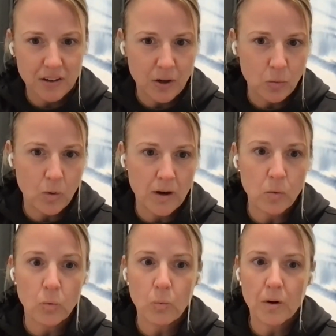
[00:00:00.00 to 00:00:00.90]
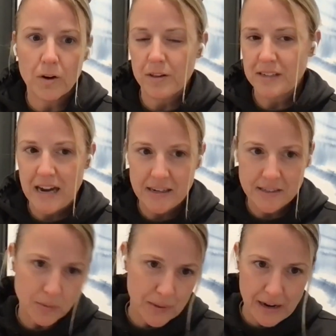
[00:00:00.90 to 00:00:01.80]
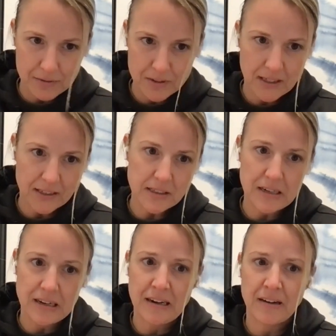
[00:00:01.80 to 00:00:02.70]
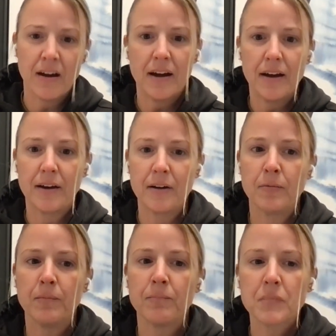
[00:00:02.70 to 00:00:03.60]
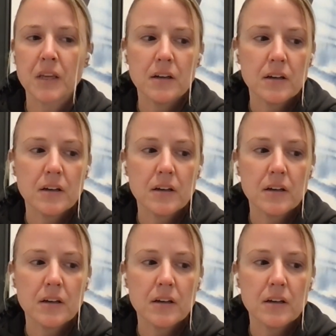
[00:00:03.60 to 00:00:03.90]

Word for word: You know, what are the tasks that we have to get done?